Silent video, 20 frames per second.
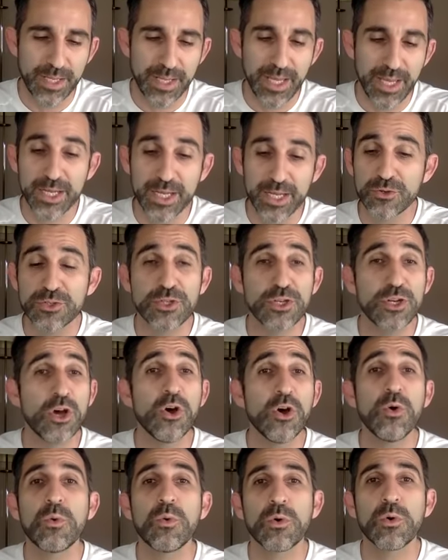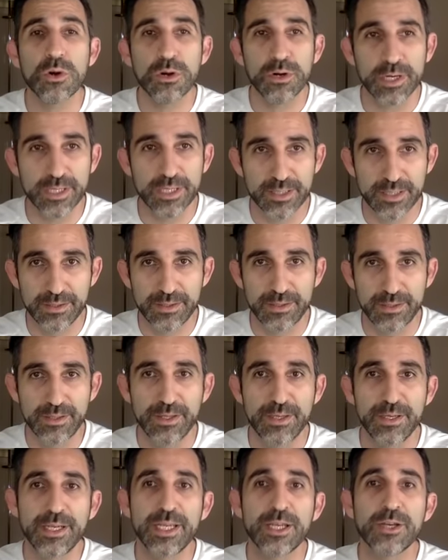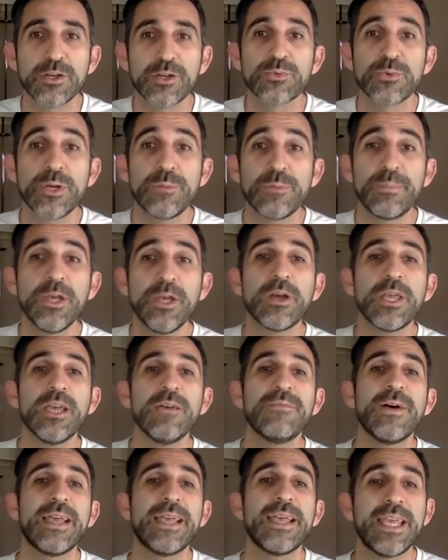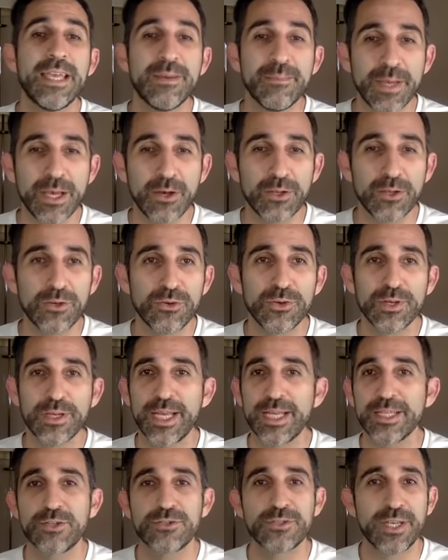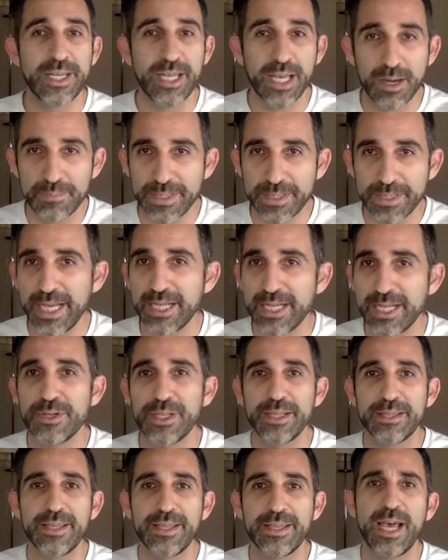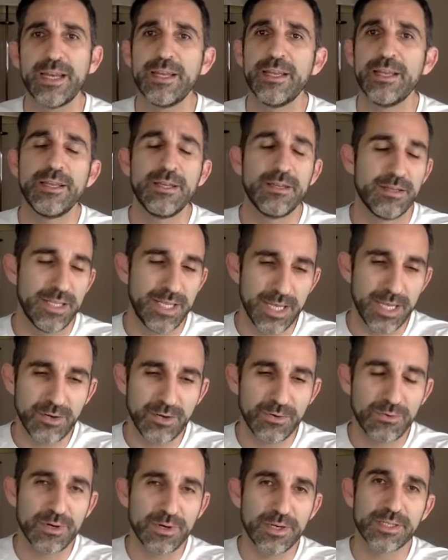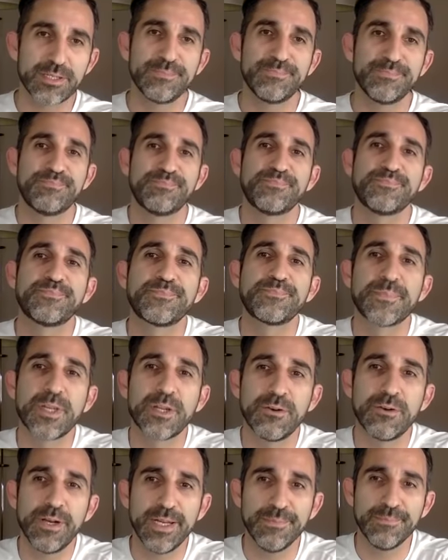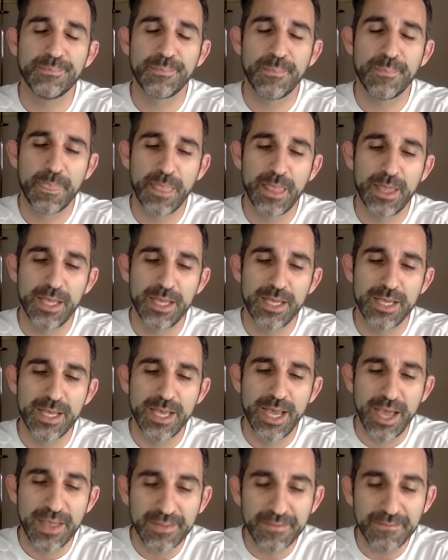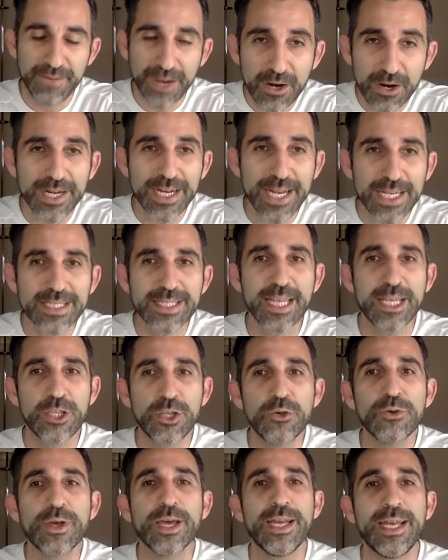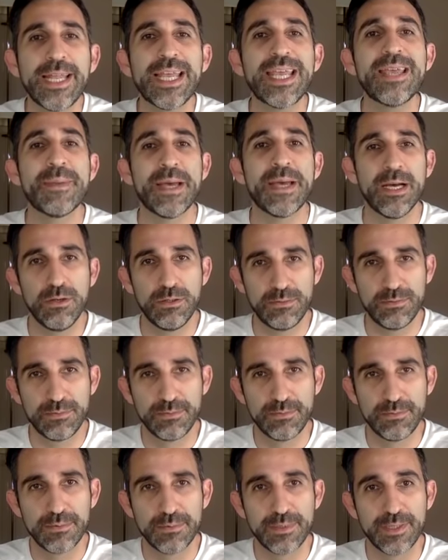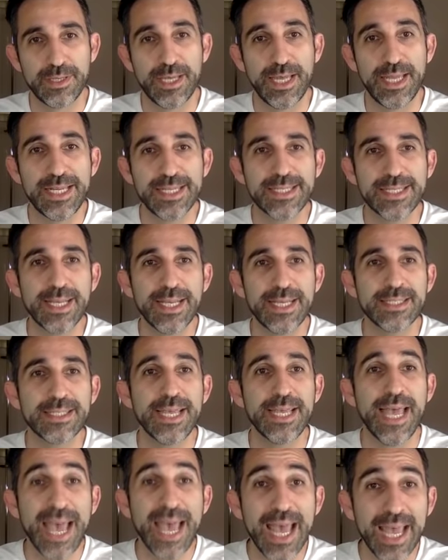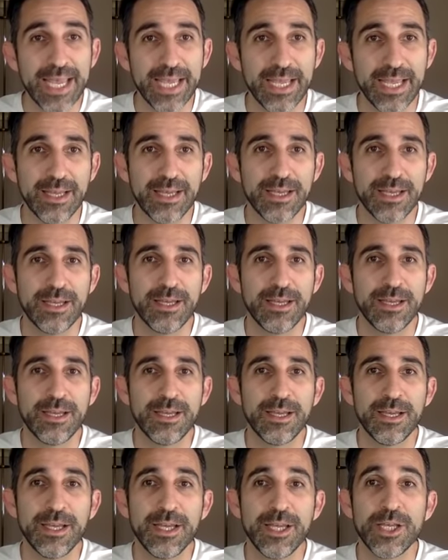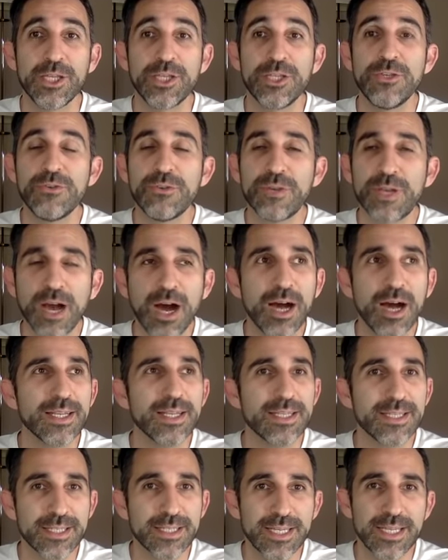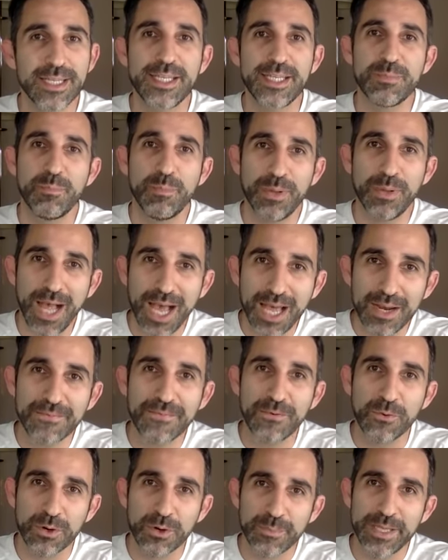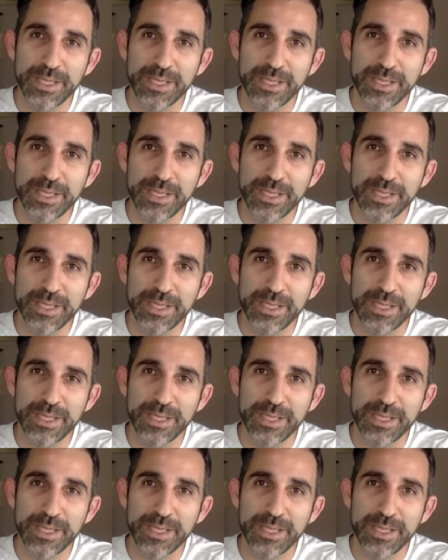And he goes, no worries. He goes, would it be okay if I email you in case there's any updates or anything like that? Yeah, no worries. Great. And the very next day you get an email and he says, hey, you got to see these platform